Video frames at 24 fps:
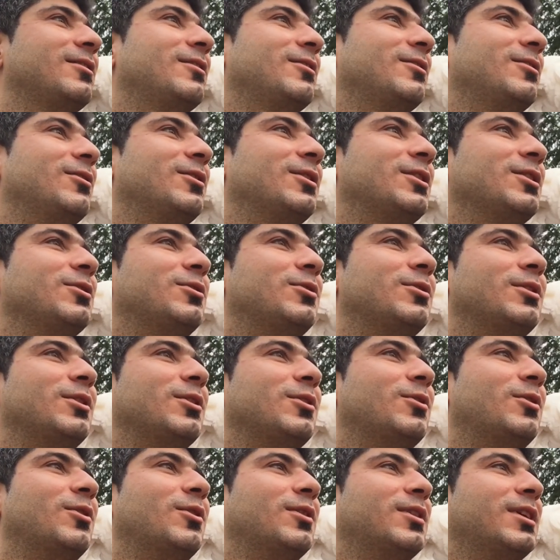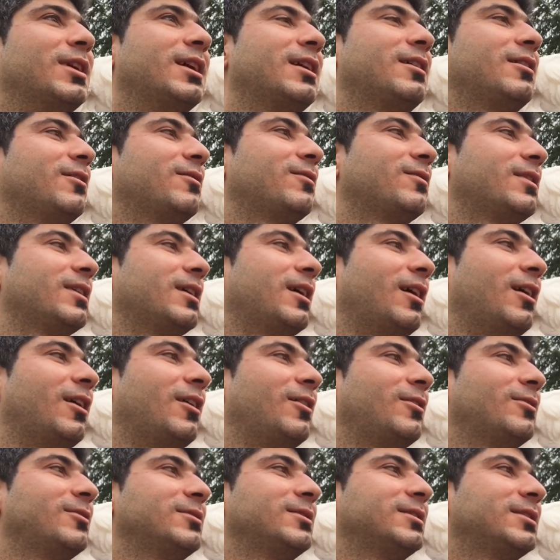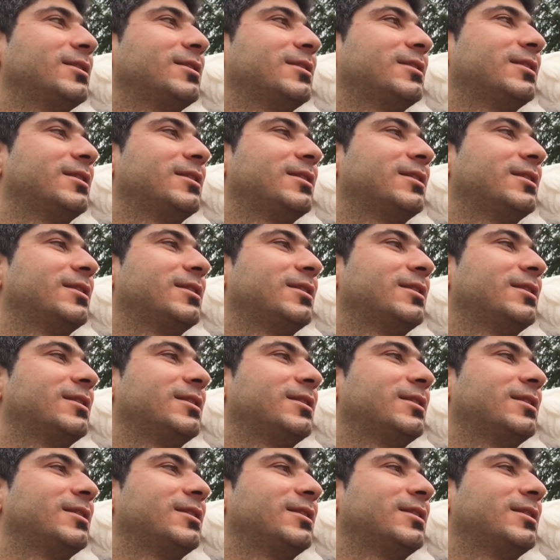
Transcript: looking to the corner of the house